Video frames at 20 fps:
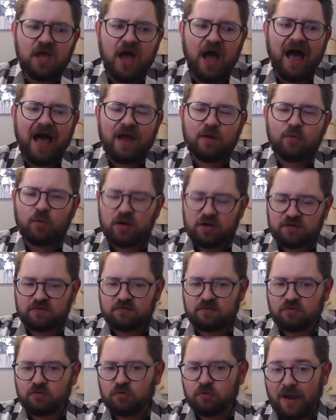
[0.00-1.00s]
I wanted
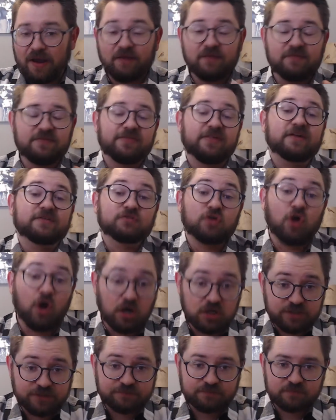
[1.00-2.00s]
to err on the side of
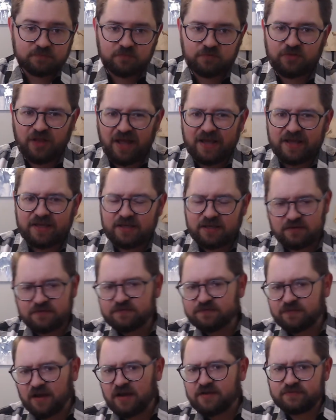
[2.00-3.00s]
caution. Flying in
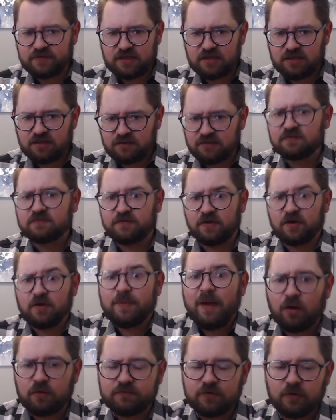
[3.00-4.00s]
5e is very
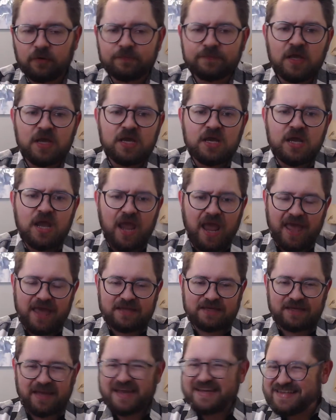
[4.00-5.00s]
powerful.
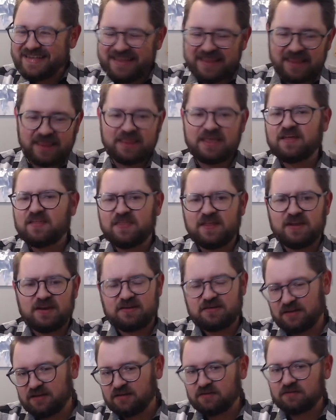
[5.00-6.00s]
And I didn't think that it
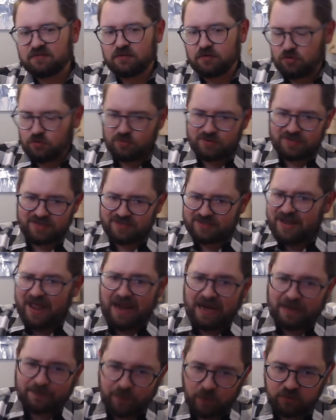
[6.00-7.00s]
needed to do the
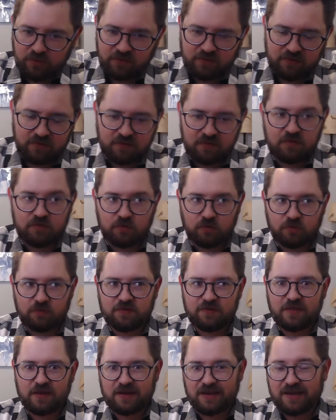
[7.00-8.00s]
attack bonus, because you'll see
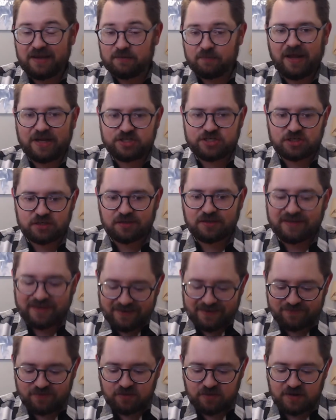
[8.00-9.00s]
that in Magic,
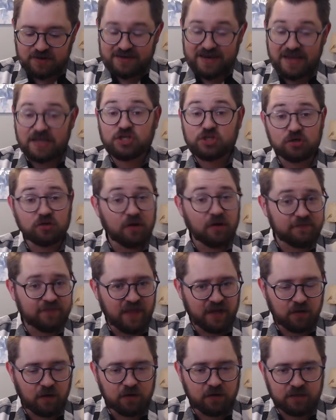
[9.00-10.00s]
given the nature of that
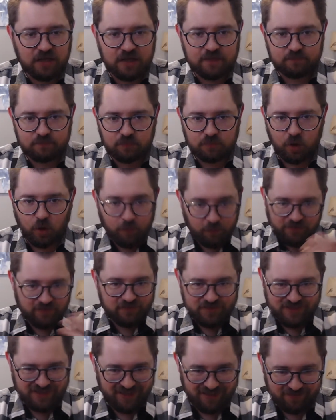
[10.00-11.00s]
card game, almost
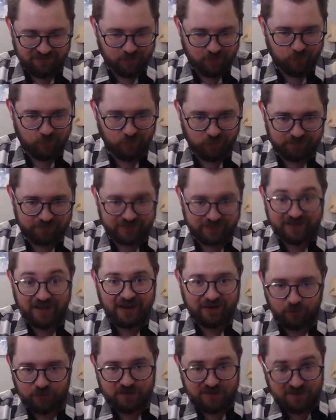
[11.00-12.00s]
everything gives some sort of attack
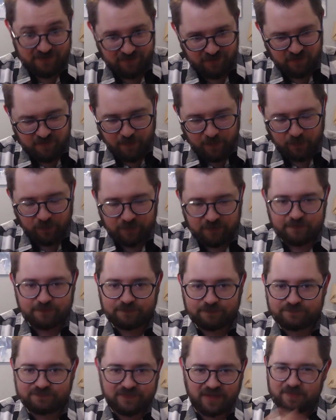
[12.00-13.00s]
or defense bonus.
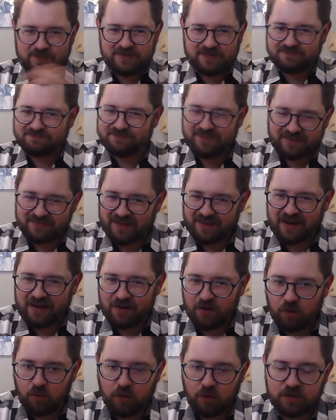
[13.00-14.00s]
I mean, that's kind of how
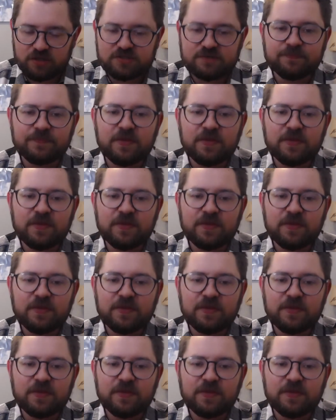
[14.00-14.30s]
it works.